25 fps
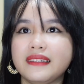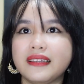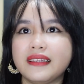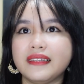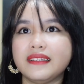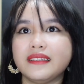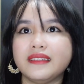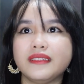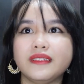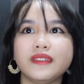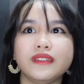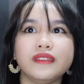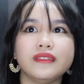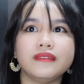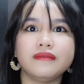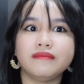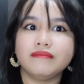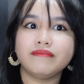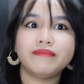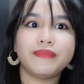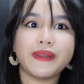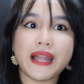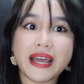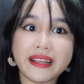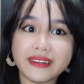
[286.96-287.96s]
and then
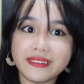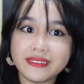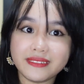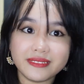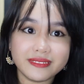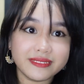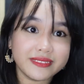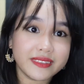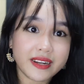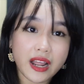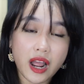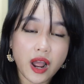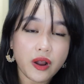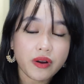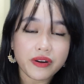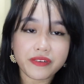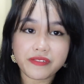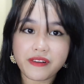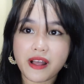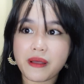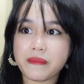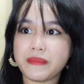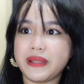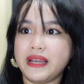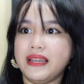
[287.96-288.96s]
plan our
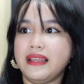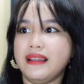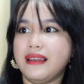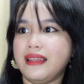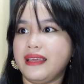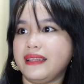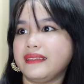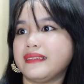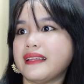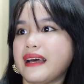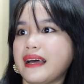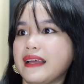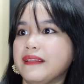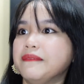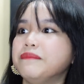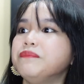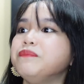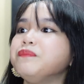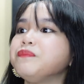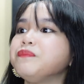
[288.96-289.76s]
family like that.